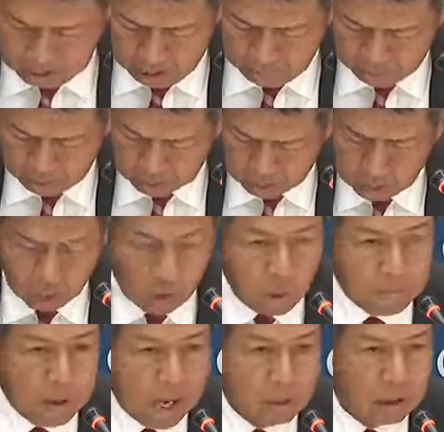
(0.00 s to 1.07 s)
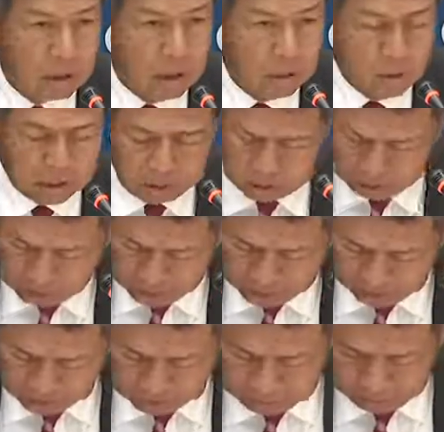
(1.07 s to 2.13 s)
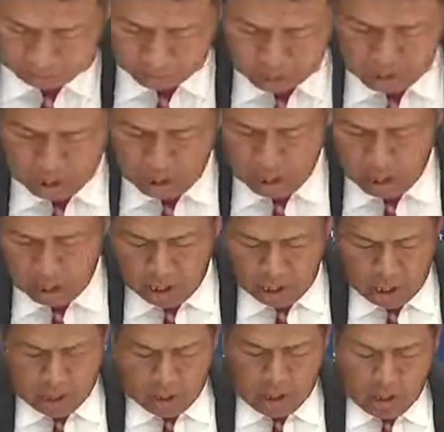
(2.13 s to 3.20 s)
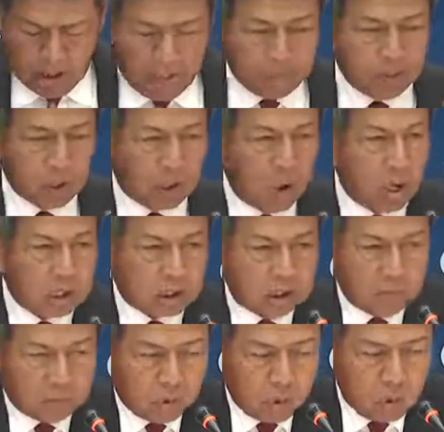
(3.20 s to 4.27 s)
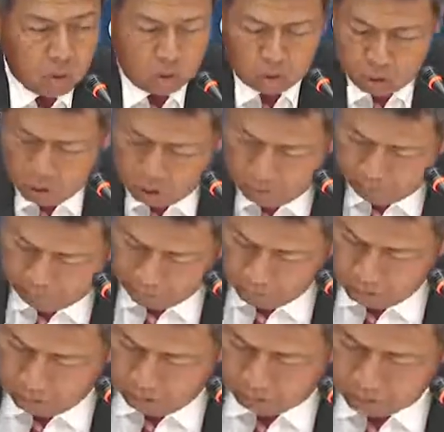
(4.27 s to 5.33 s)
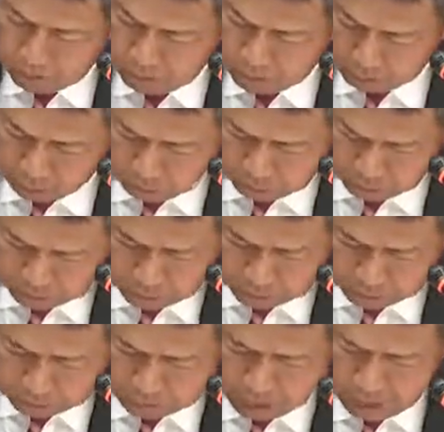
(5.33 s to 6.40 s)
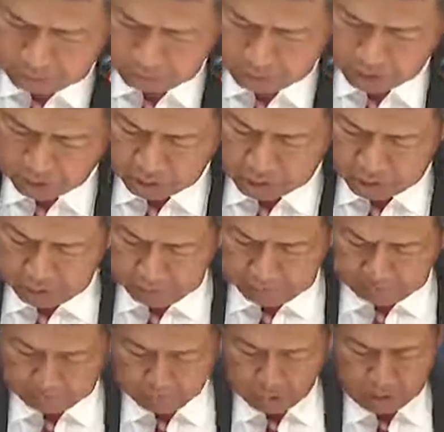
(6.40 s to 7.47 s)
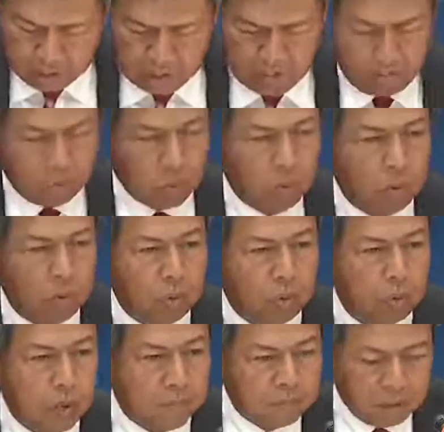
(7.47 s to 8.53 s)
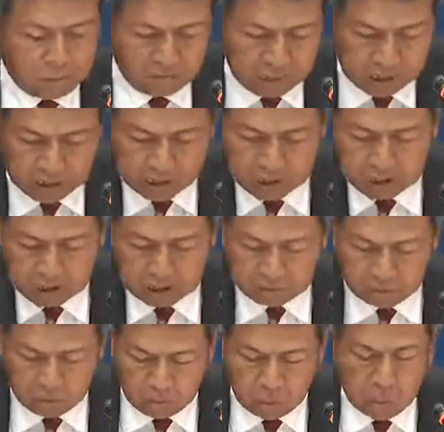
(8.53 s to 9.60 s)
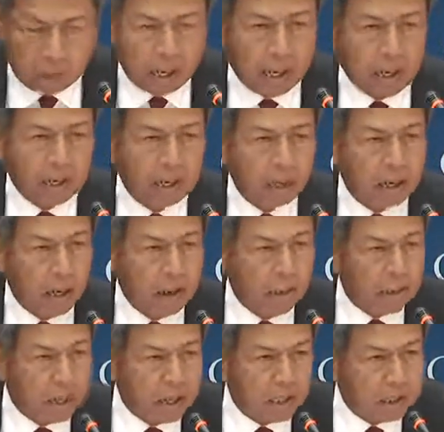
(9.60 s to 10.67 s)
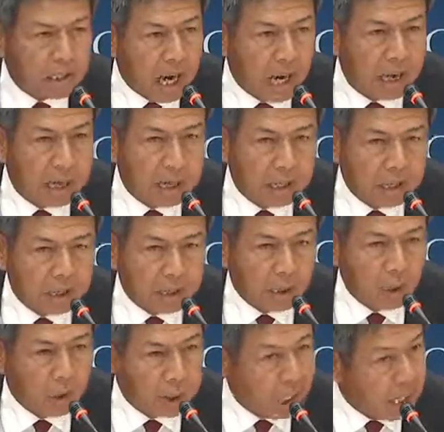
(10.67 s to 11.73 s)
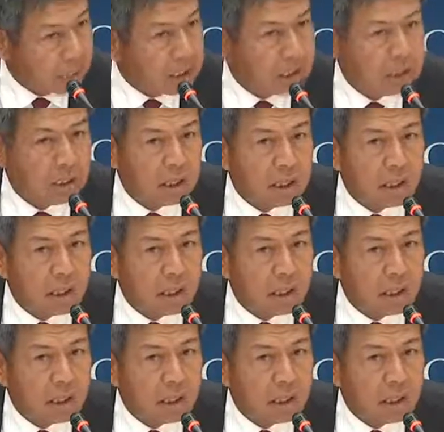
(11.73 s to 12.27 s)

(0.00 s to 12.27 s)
the efforts to combat these threats. Um, the collective role of the littoral states that I mentioned earlier, um, we, we, have been very successful, and, um, and Thailand has joined us.